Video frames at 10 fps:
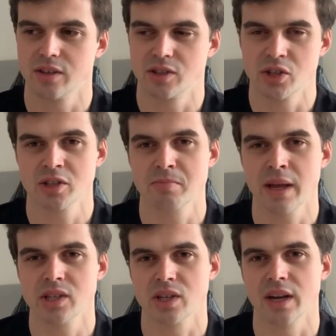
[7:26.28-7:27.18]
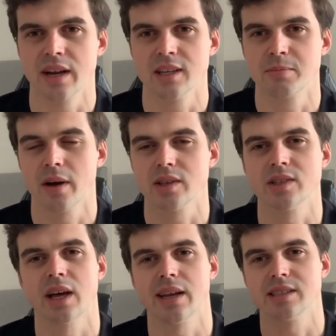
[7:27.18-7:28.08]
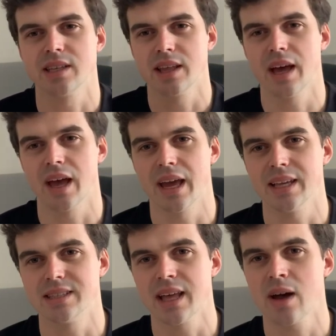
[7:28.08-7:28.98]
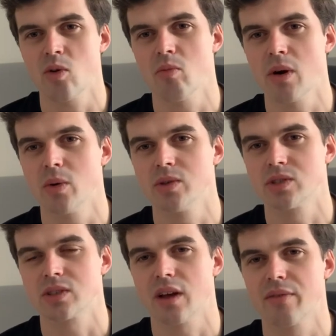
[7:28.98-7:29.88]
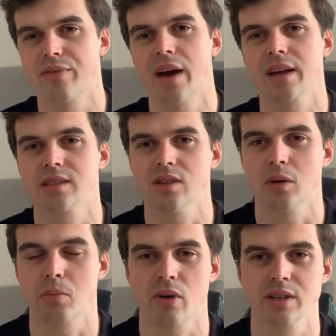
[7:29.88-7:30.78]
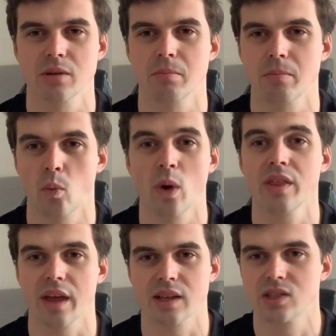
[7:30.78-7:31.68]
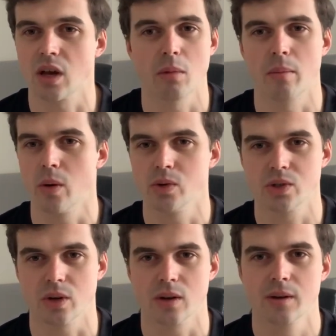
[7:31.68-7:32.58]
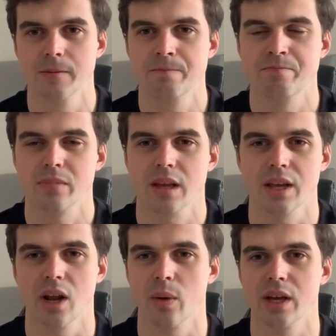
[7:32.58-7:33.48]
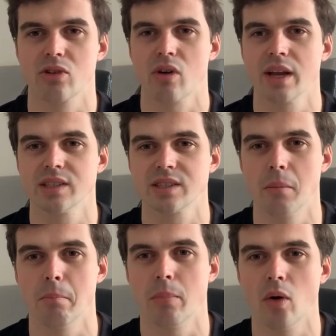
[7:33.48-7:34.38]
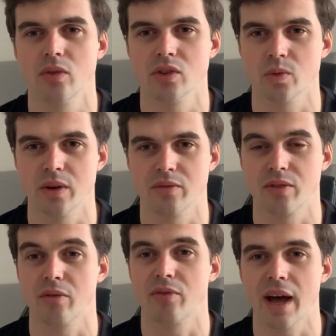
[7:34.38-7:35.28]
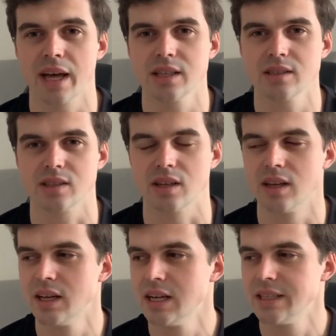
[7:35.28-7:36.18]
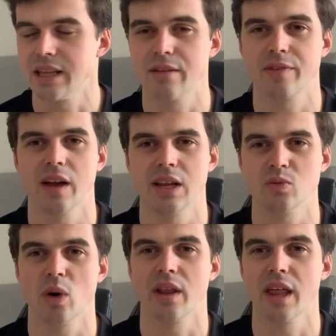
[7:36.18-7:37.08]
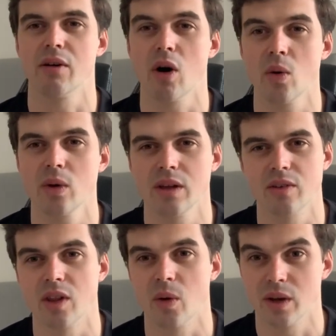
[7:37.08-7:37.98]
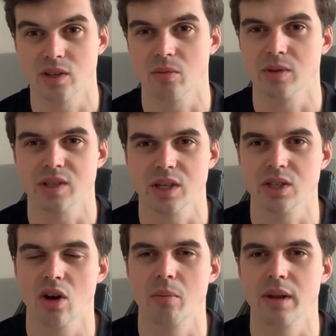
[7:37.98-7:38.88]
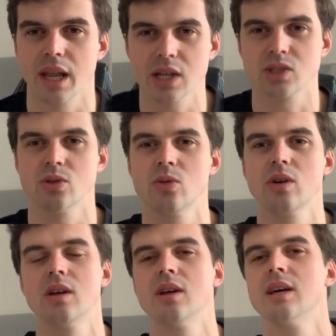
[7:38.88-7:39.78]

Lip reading: just mentioning his personality there, is that almost a factor that brings with it some emotion? You know, he creates them bonds with the fans and they feel he's one of their own, even though he's obviously a German national.